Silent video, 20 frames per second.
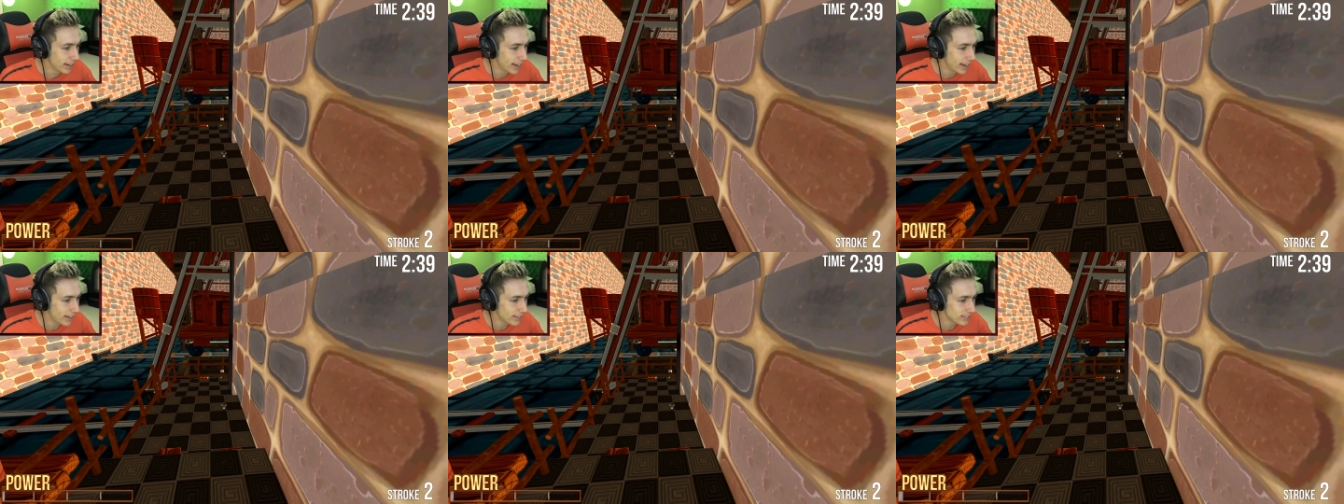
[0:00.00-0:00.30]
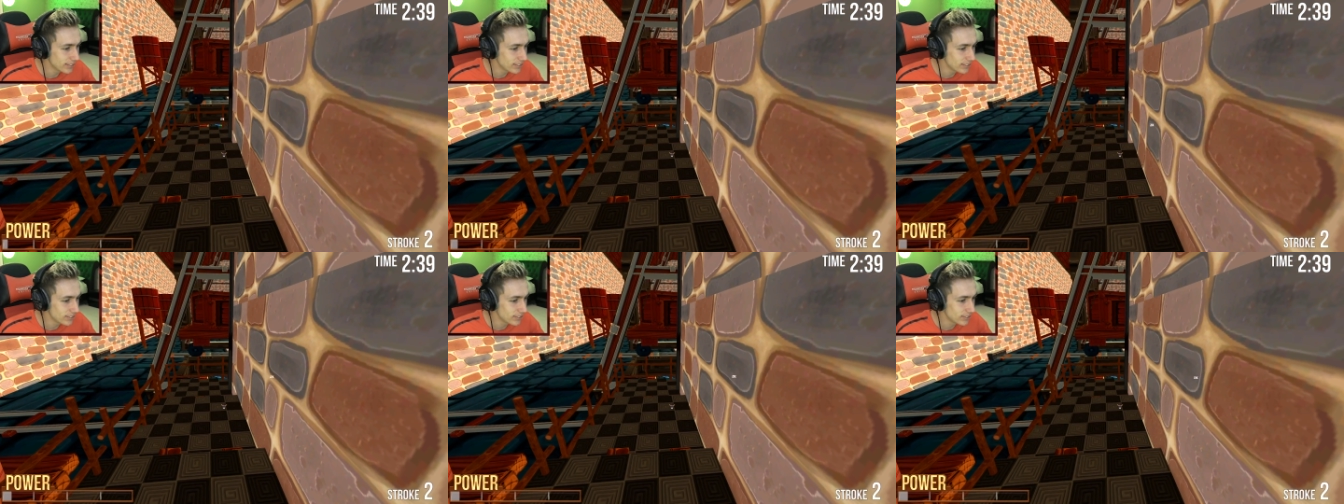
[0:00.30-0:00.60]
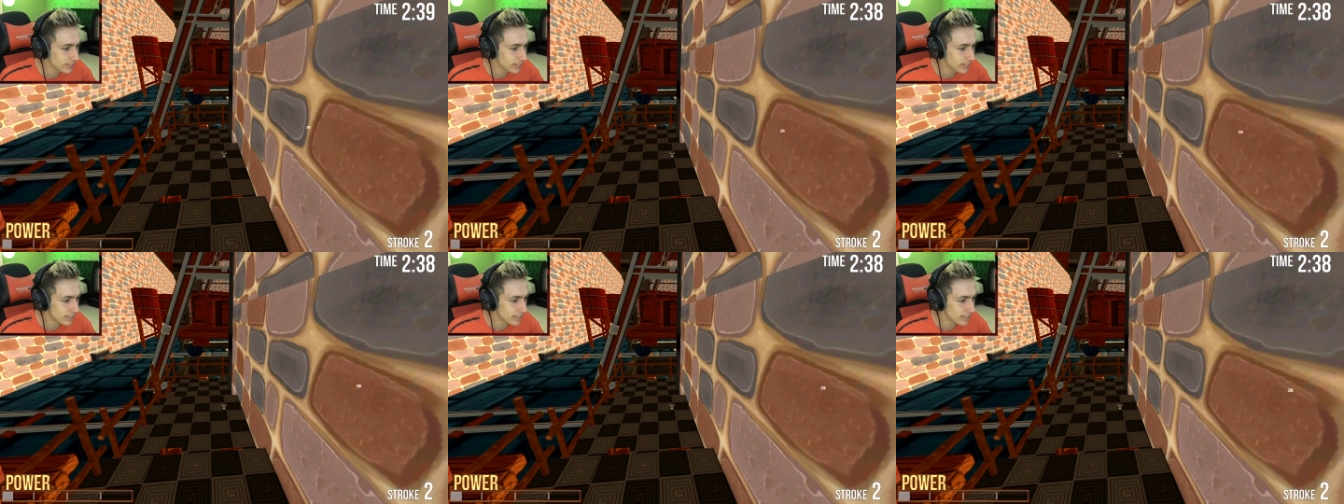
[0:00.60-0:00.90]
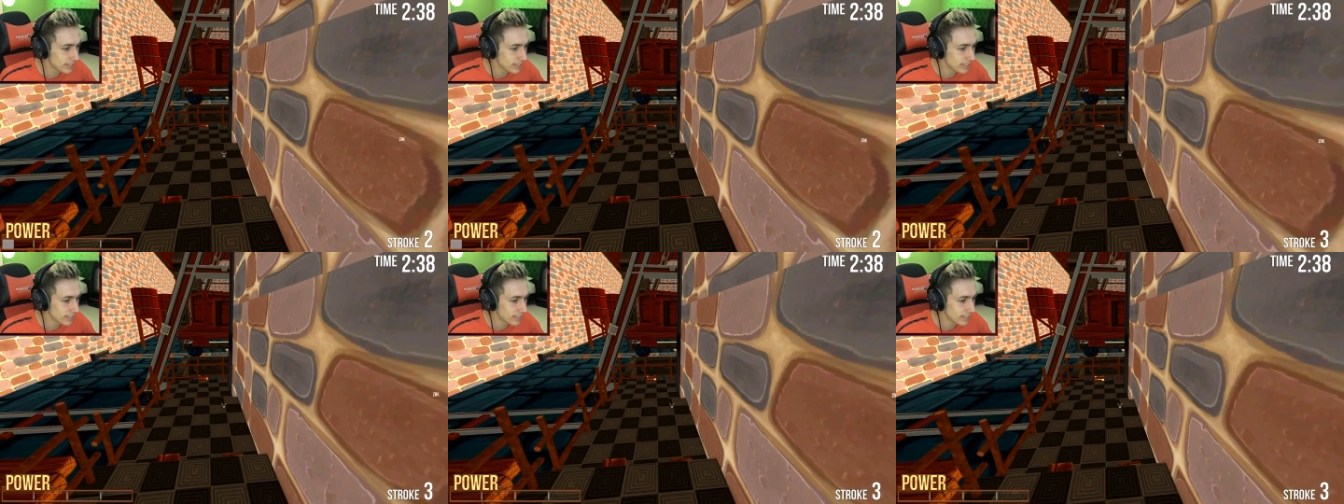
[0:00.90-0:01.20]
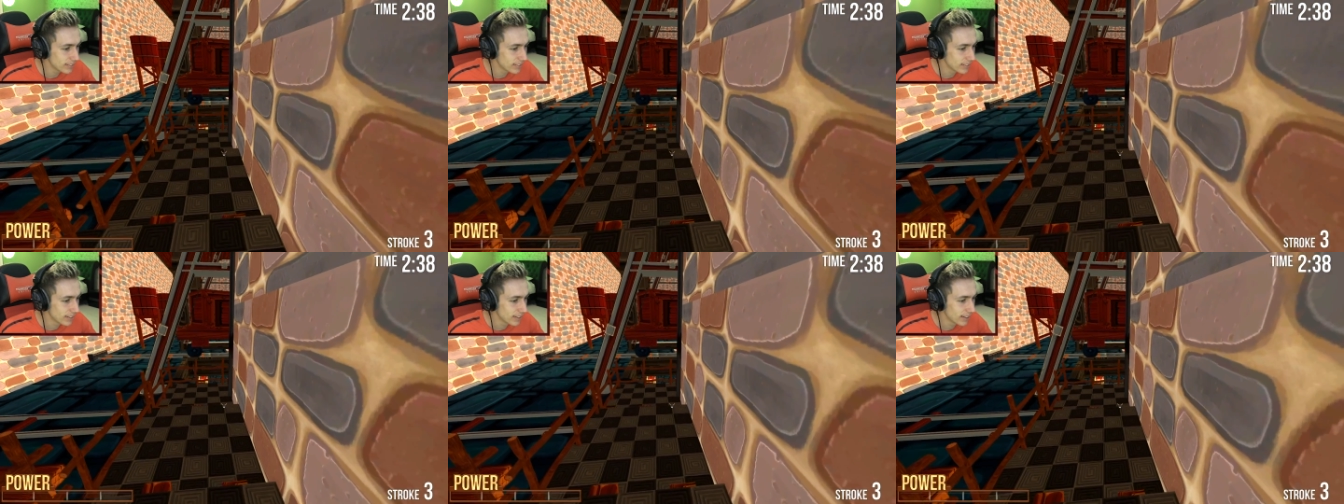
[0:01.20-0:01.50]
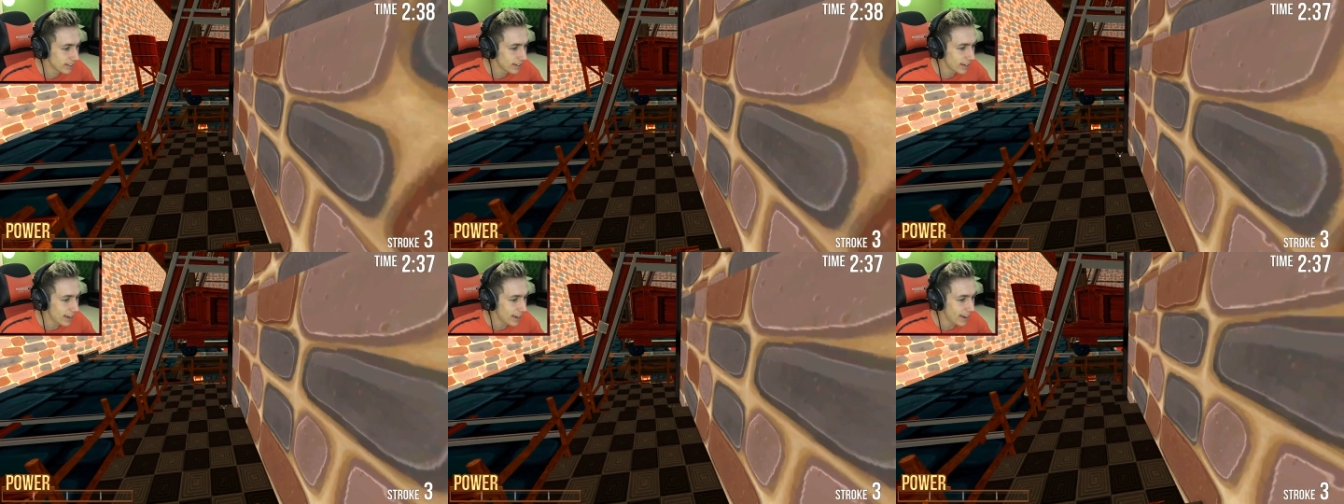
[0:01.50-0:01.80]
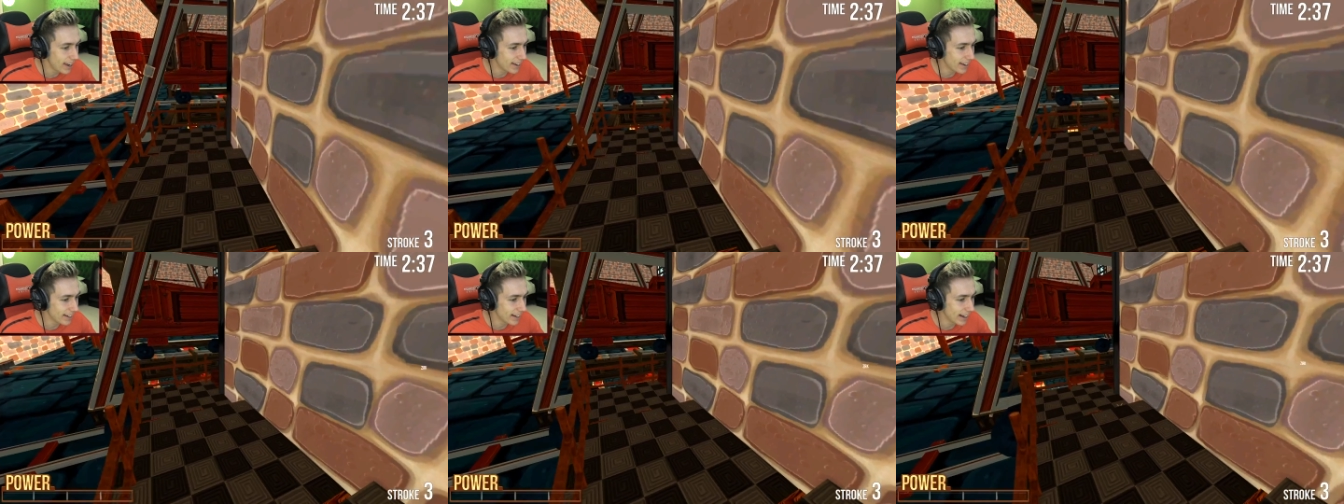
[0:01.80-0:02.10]
How did you? How?
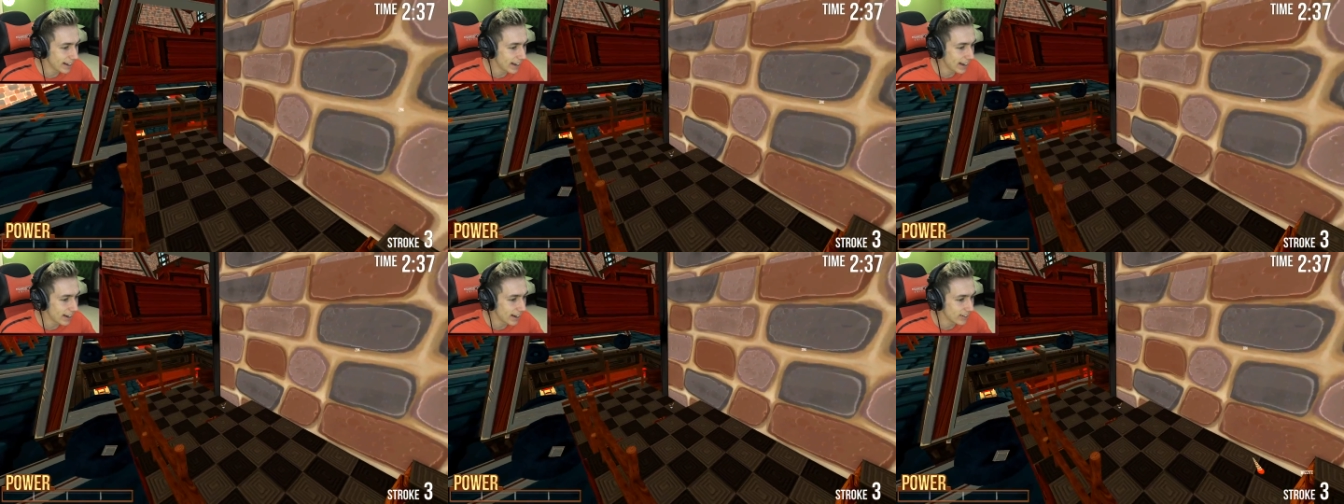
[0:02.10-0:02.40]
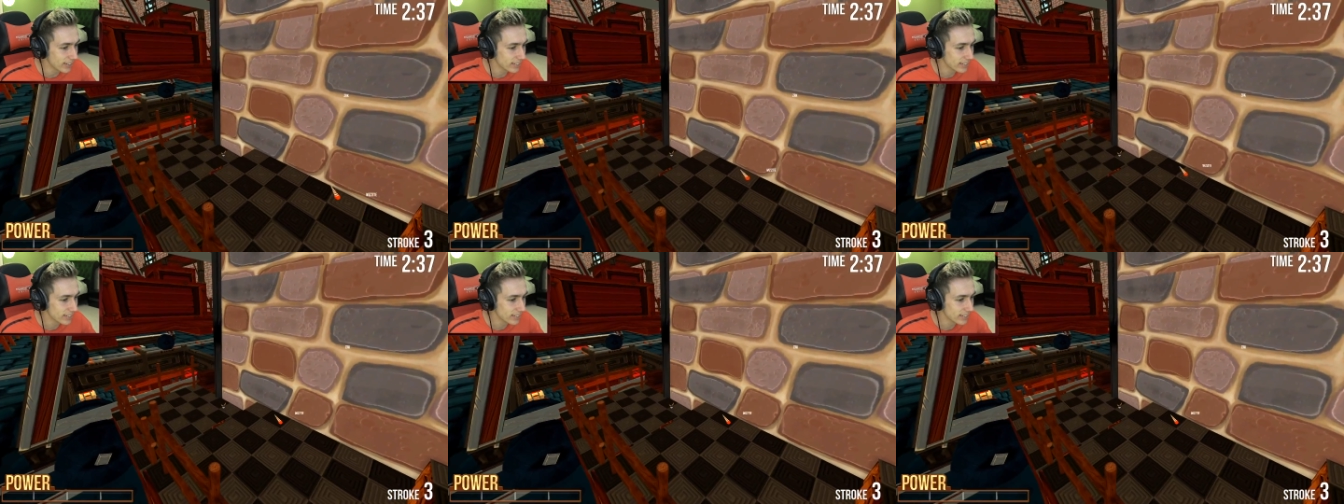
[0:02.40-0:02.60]
Ha, ha.